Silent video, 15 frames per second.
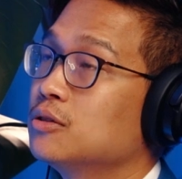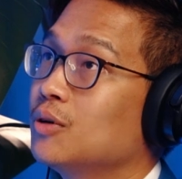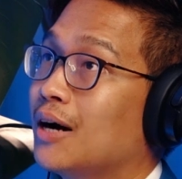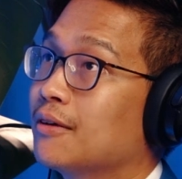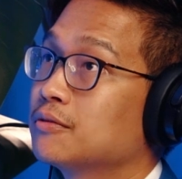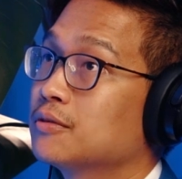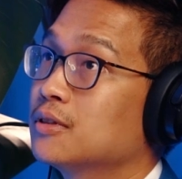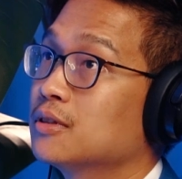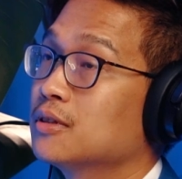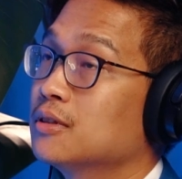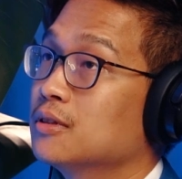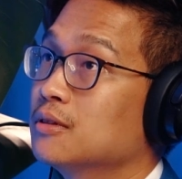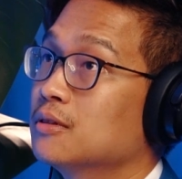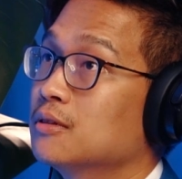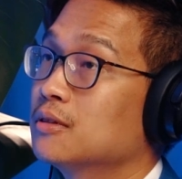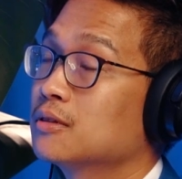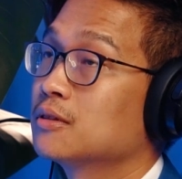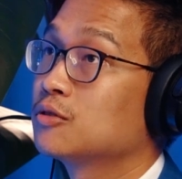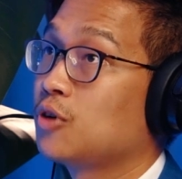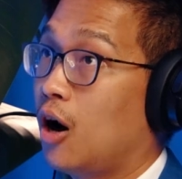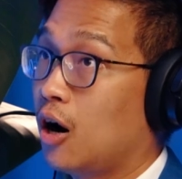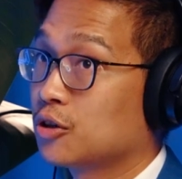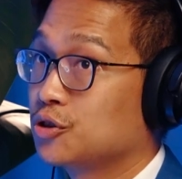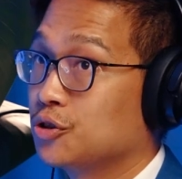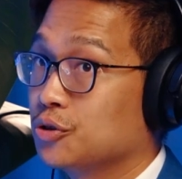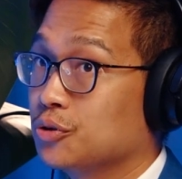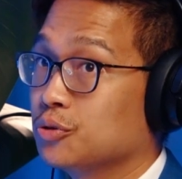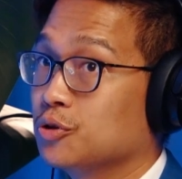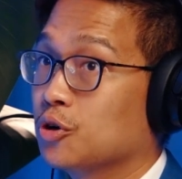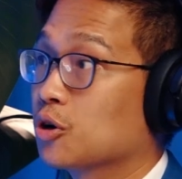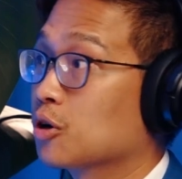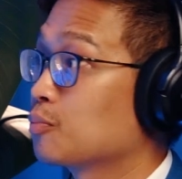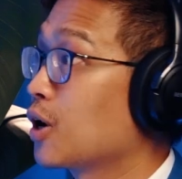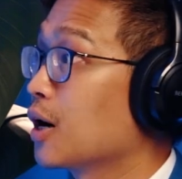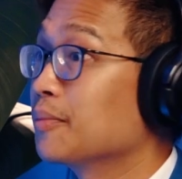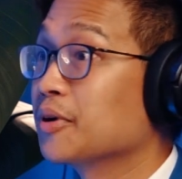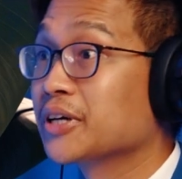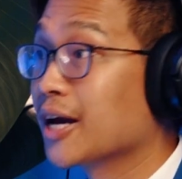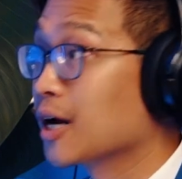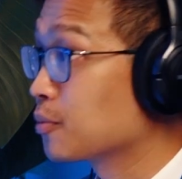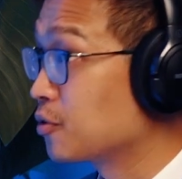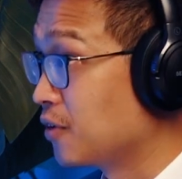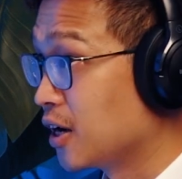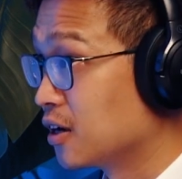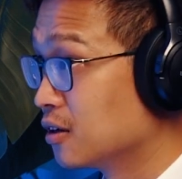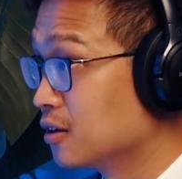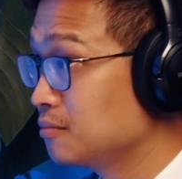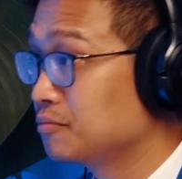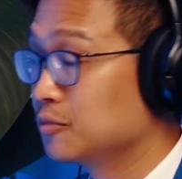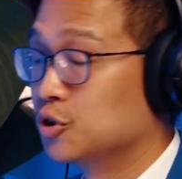you have to talk to your primary care provider,